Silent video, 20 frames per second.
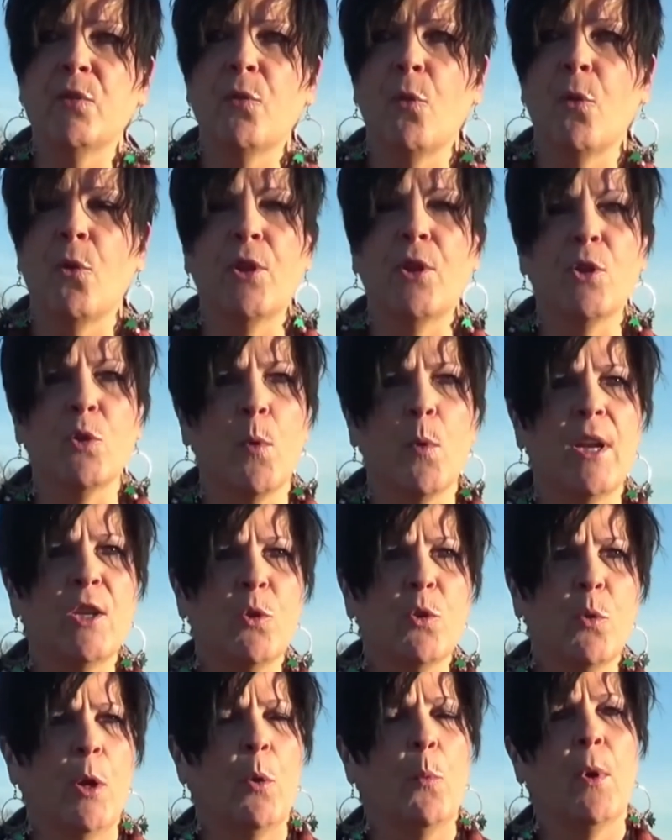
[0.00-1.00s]
for the
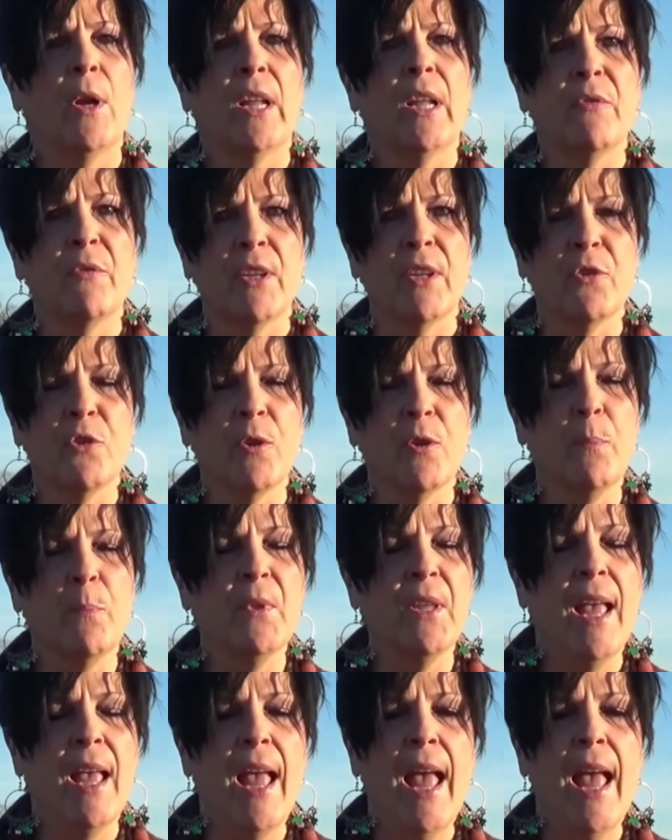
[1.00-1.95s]
2021 convention.